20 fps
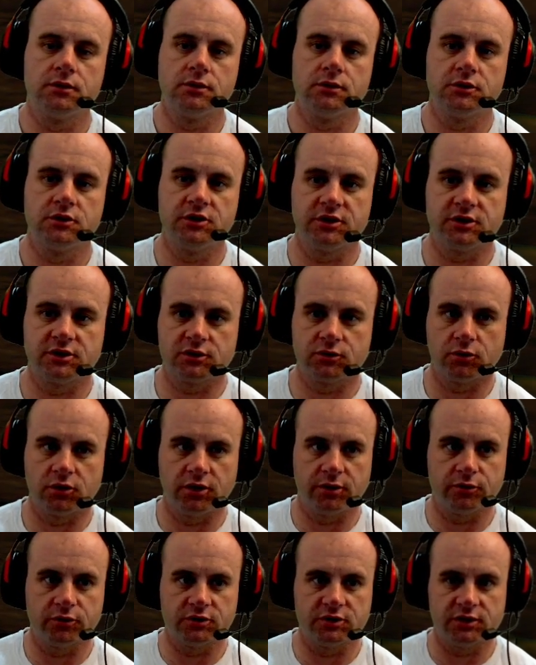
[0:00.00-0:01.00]
Just
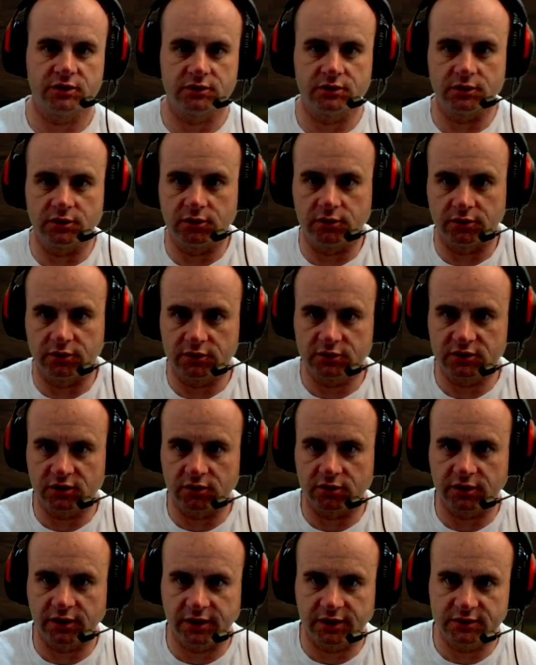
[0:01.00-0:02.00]
20% to go. And there's all
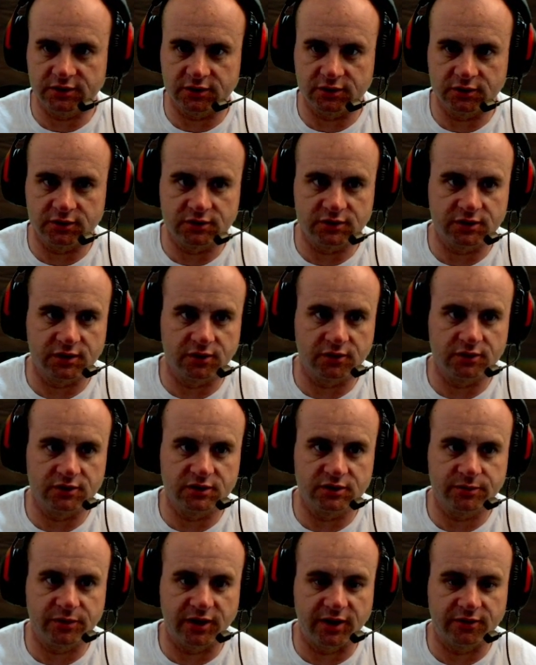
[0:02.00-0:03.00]
kinds of good skeletons
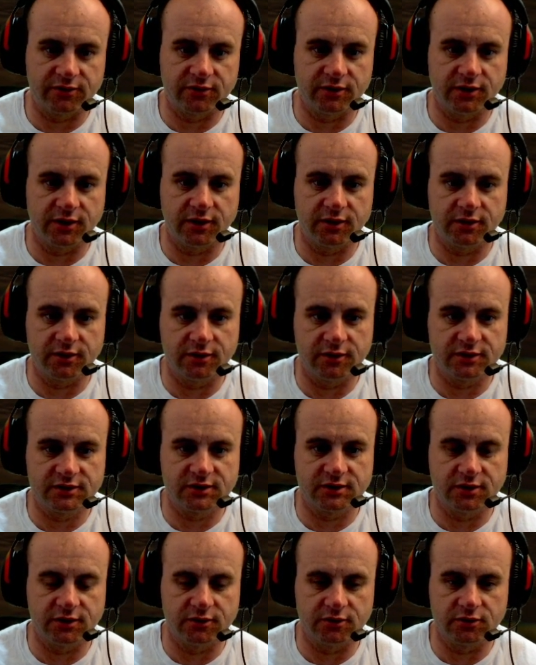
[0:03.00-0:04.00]
pathing down here. That's
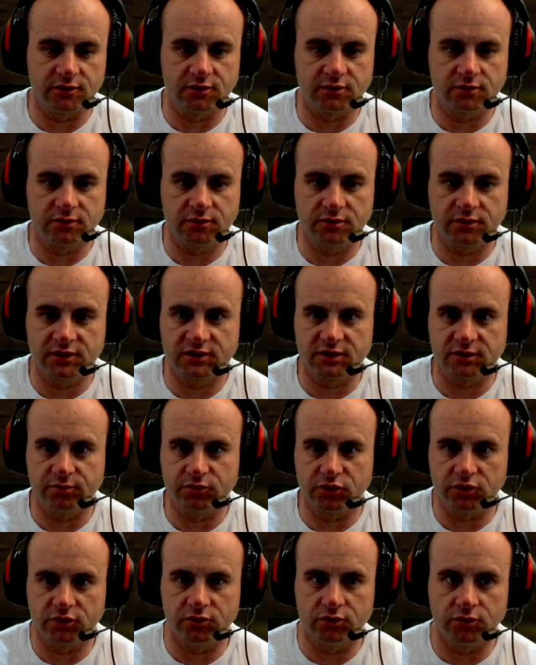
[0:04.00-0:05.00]
a
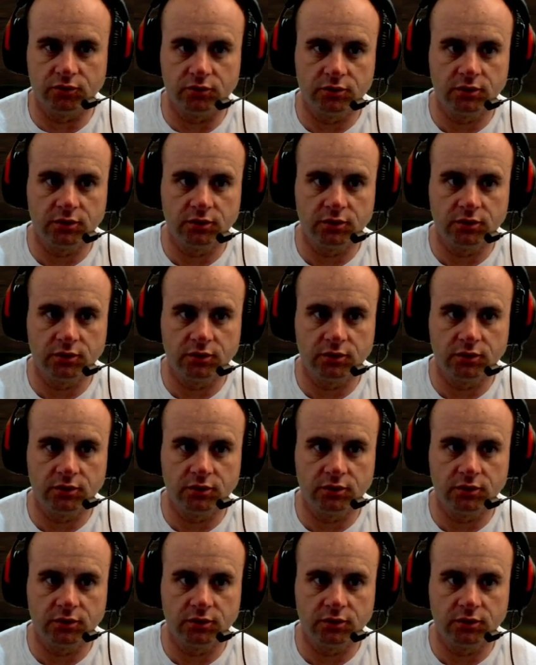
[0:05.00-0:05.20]
blue.